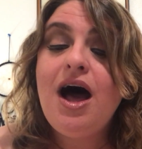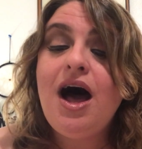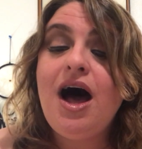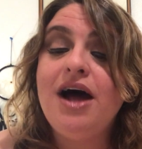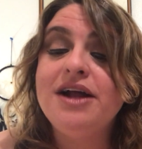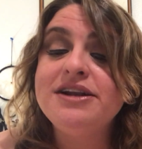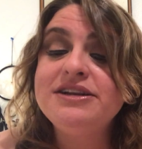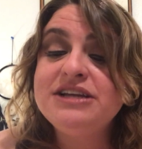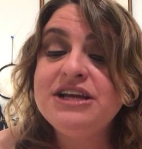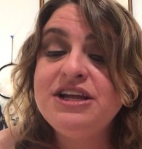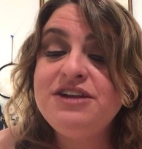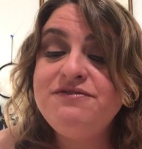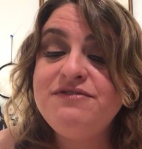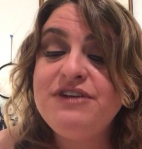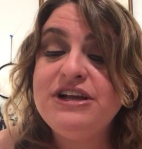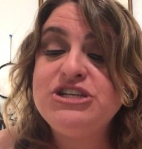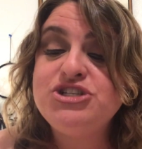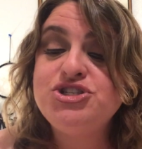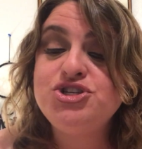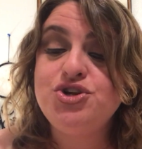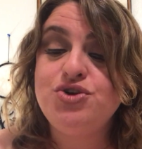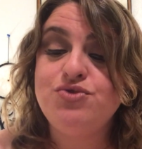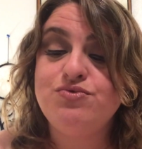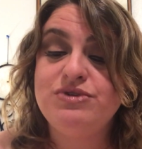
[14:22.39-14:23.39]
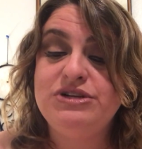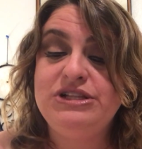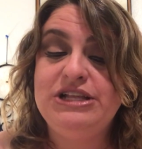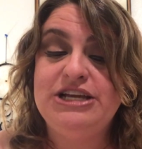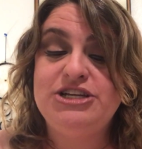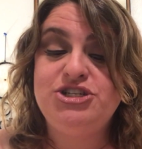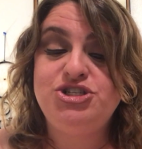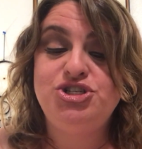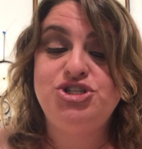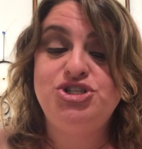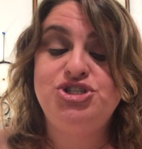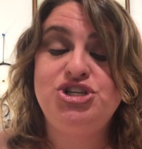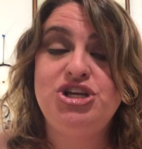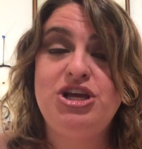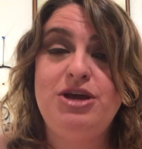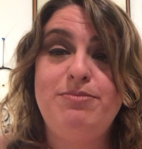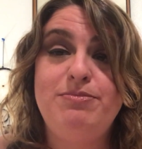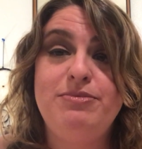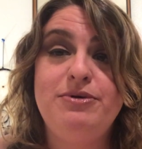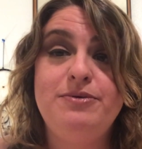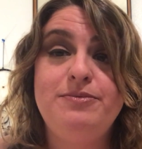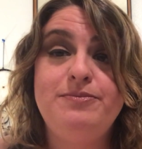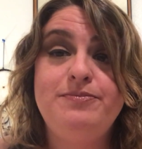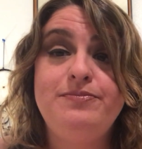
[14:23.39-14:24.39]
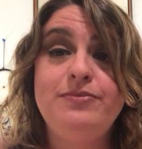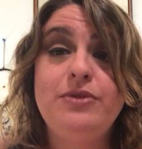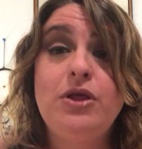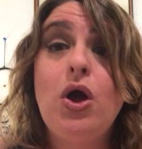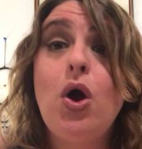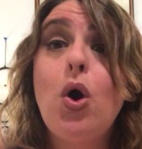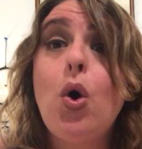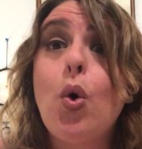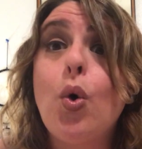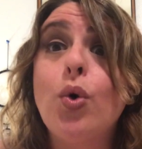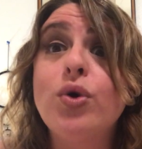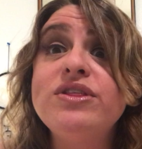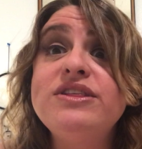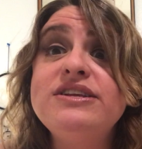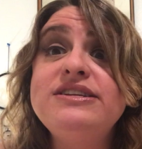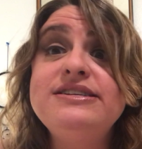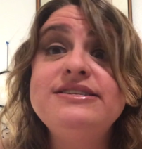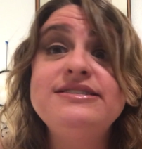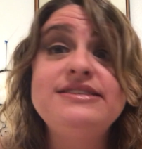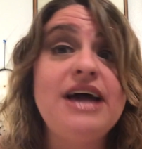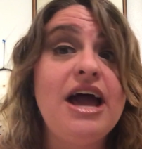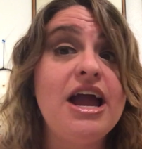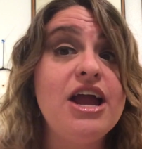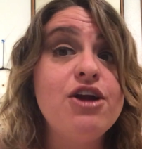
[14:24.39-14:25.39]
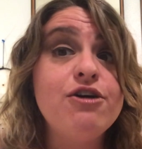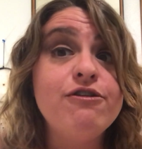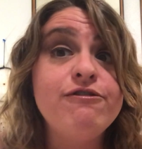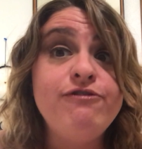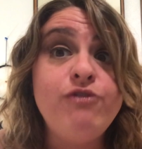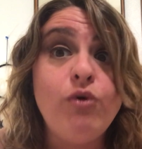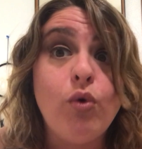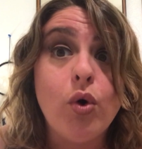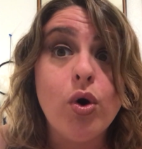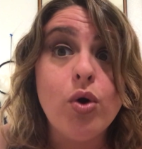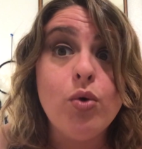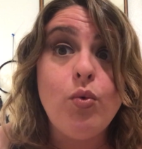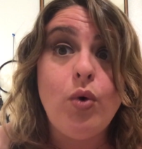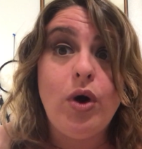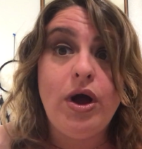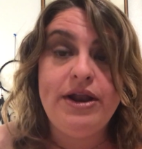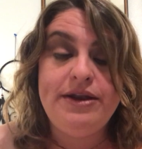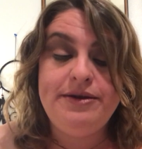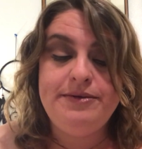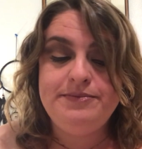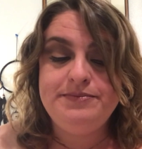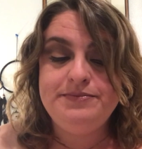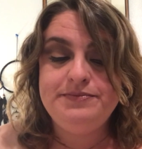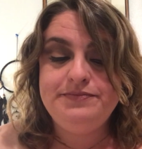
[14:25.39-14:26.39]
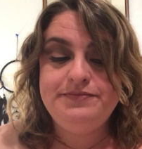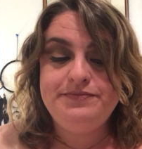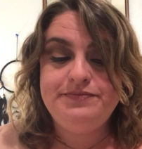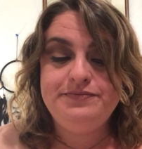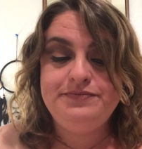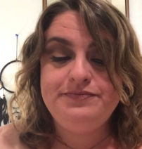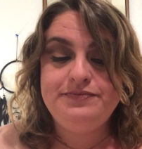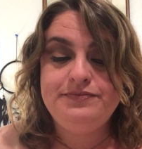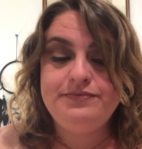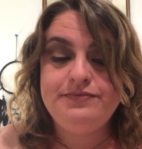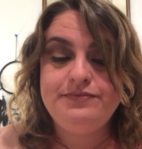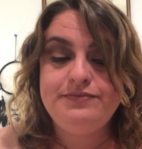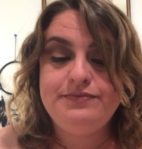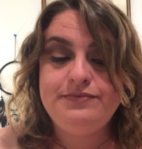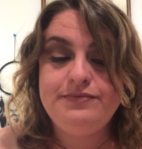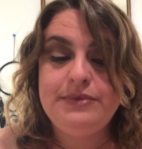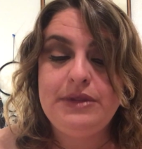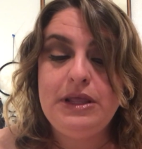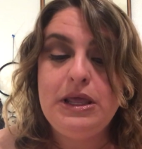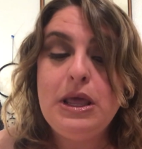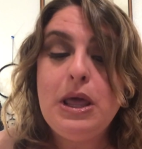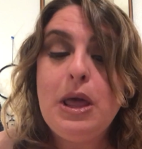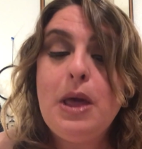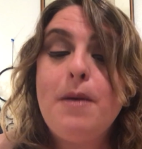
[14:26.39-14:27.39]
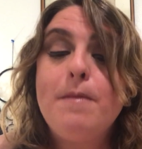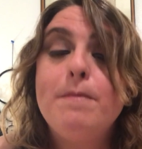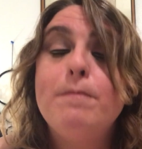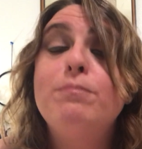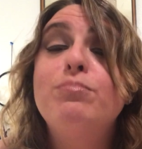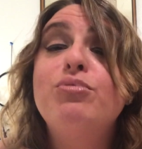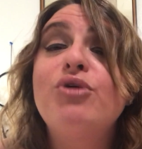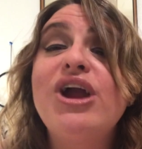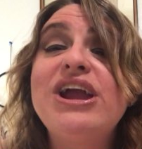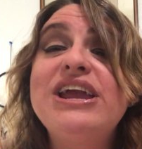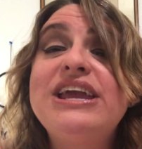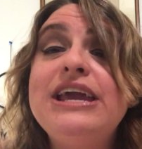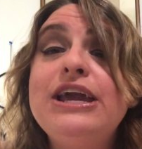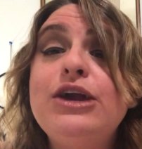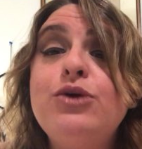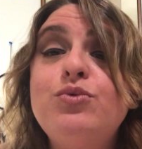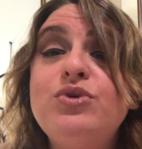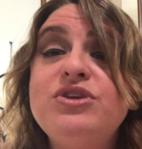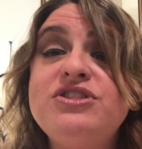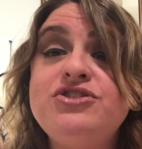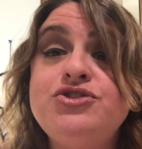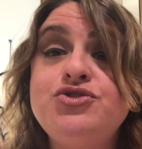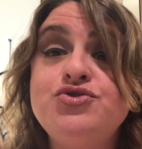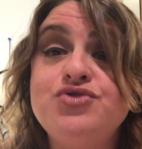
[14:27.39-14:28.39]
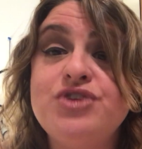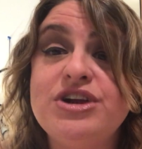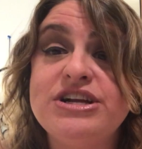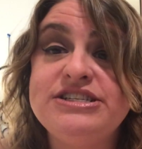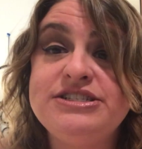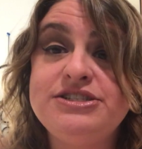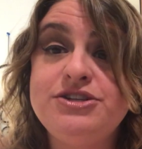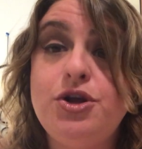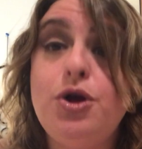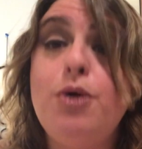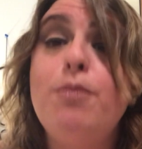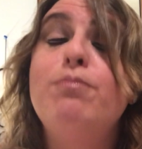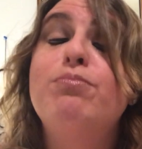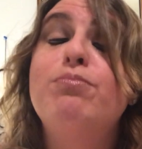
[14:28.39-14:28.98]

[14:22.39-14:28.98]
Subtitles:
unconventional relationship, or the desire for one, breaking with tradition,